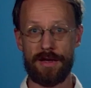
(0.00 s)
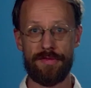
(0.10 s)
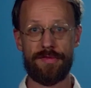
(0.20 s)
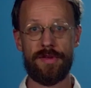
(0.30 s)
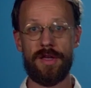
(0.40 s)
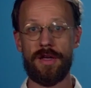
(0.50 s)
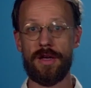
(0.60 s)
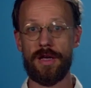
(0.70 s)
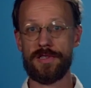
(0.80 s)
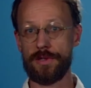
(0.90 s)
of
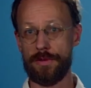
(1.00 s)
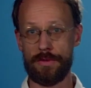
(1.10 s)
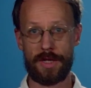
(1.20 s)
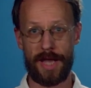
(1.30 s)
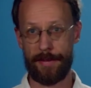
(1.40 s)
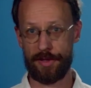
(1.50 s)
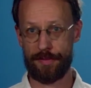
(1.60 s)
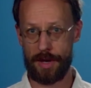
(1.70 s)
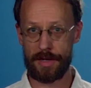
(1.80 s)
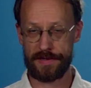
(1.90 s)
its own climate
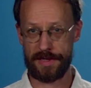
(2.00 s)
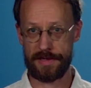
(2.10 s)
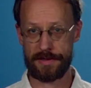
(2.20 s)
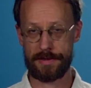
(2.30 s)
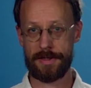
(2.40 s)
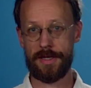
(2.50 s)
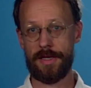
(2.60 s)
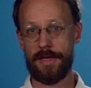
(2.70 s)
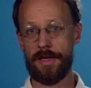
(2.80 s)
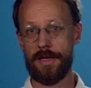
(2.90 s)
policies.
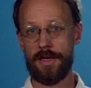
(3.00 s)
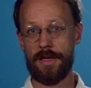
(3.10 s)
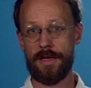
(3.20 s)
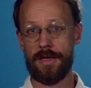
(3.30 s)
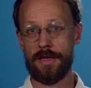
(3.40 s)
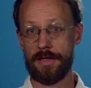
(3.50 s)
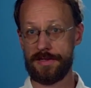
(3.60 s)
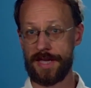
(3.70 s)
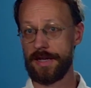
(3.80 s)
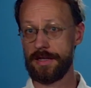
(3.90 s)

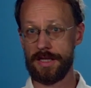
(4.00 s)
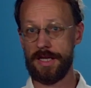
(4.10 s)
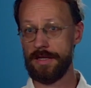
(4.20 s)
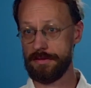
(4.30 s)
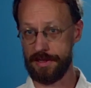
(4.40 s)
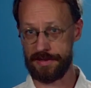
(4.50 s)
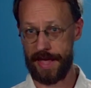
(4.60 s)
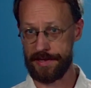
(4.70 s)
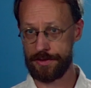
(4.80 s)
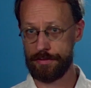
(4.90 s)
Secondly,
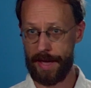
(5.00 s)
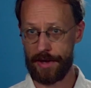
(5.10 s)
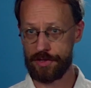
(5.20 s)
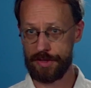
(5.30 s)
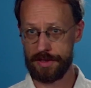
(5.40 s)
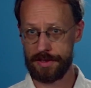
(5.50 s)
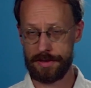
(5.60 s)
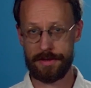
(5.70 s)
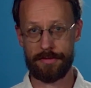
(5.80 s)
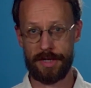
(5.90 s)
disaster management,
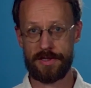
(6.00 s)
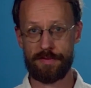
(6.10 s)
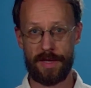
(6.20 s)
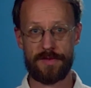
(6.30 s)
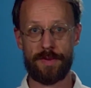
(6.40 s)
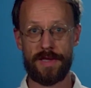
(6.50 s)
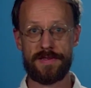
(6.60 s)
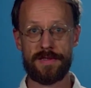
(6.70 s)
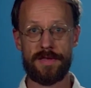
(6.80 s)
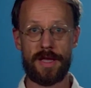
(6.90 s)
right?
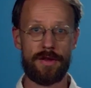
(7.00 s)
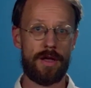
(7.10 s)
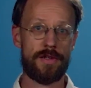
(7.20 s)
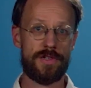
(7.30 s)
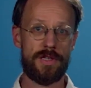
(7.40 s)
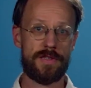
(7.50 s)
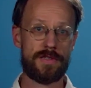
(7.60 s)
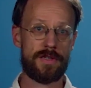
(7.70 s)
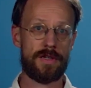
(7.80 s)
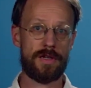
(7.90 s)
Space-based
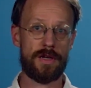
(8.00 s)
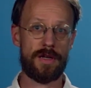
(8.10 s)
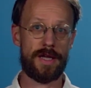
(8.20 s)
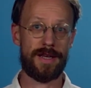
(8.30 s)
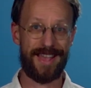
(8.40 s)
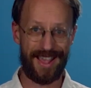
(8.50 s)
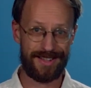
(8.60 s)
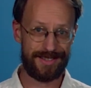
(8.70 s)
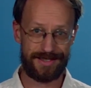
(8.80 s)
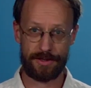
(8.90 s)
technologies
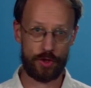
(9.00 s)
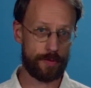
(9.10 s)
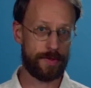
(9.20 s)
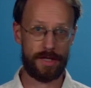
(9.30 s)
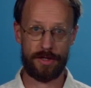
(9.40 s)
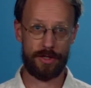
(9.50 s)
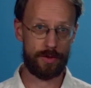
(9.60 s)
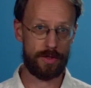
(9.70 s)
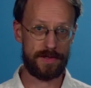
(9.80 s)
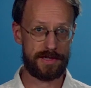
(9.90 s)
enhance the European
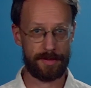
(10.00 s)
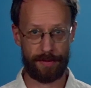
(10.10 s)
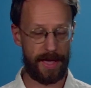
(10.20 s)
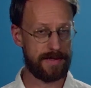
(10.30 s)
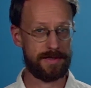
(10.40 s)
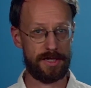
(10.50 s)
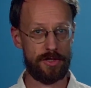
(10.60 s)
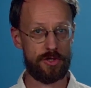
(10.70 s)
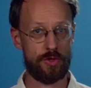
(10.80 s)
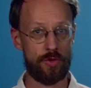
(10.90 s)
Union's
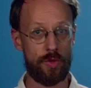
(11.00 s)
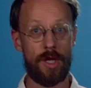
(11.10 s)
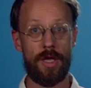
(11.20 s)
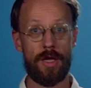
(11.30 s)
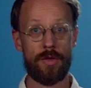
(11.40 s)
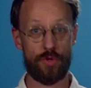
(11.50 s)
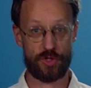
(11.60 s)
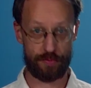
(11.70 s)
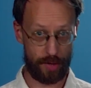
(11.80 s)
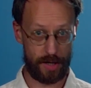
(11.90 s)
capacity to
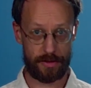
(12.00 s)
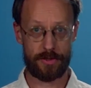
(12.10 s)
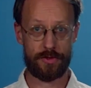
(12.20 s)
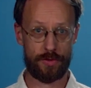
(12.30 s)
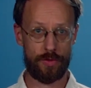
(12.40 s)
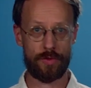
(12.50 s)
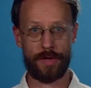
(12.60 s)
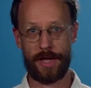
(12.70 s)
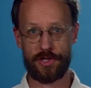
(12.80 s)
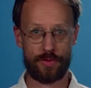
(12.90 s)
respond to
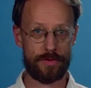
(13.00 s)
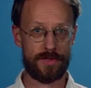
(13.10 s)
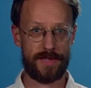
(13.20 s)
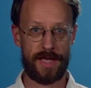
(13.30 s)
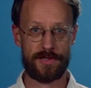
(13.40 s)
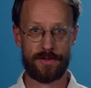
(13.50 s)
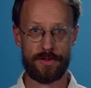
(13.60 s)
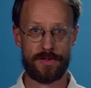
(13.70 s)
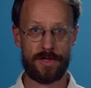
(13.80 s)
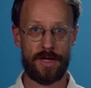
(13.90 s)
natural
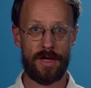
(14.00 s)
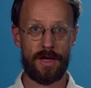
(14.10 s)
disasters,